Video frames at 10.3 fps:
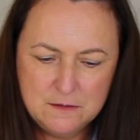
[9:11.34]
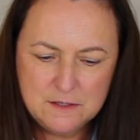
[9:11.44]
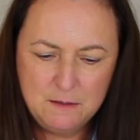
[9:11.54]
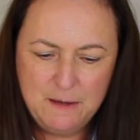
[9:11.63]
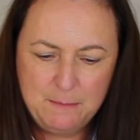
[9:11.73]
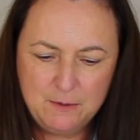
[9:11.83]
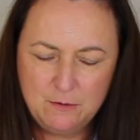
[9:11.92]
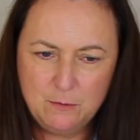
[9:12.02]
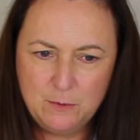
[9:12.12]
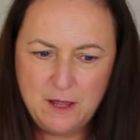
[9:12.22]
Some
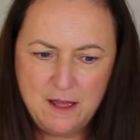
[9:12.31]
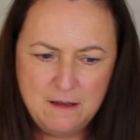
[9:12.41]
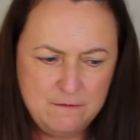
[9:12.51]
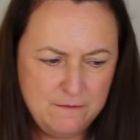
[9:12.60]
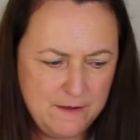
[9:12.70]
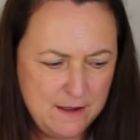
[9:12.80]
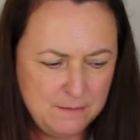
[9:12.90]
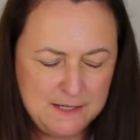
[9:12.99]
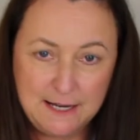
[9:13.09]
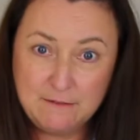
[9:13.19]
people would have
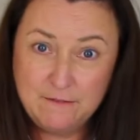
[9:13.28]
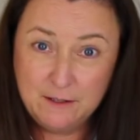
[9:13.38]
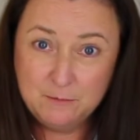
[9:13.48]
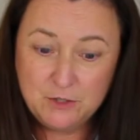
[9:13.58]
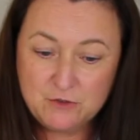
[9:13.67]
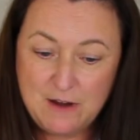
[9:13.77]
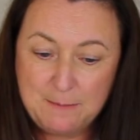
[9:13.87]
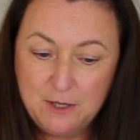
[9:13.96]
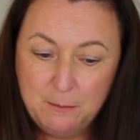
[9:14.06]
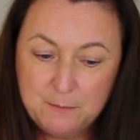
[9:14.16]
cling film just
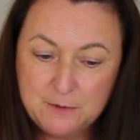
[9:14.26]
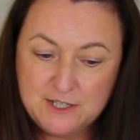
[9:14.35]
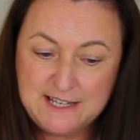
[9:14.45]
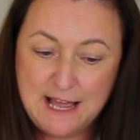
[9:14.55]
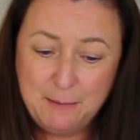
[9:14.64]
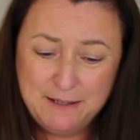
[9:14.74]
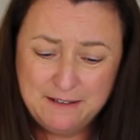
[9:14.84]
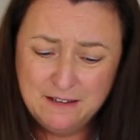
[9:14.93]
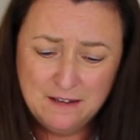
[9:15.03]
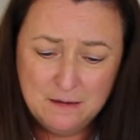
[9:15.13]
wrapped up to dab it,
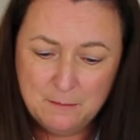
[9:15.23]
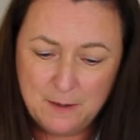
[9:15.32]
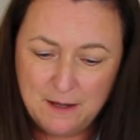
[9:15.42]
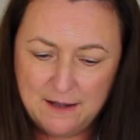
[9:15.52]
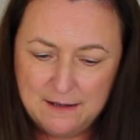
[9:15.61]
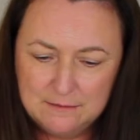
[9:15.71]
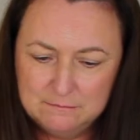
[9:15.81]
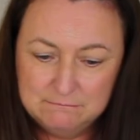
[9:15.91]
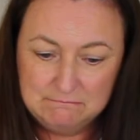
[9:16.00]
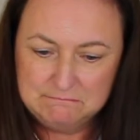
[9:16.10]
but I